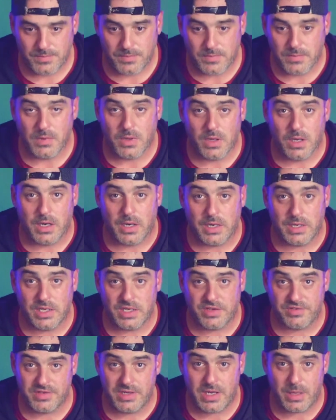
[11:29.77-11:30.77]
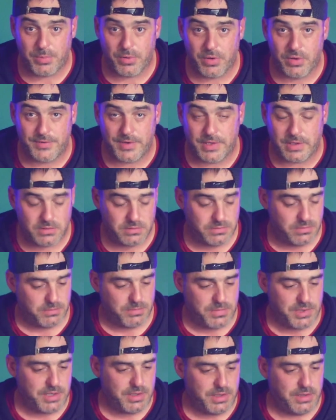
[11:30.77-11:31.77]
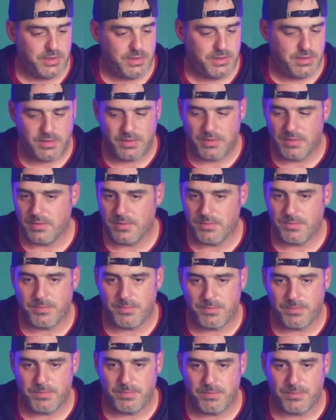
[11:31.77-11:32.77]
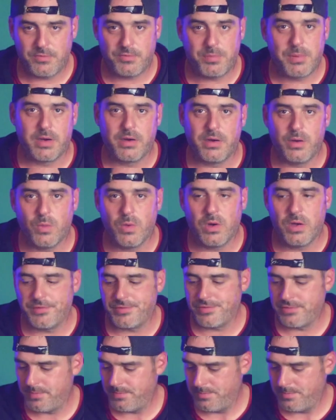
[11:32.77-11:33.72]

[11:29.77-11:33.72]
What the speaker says: All right, it's not perfect, but it's better than it was.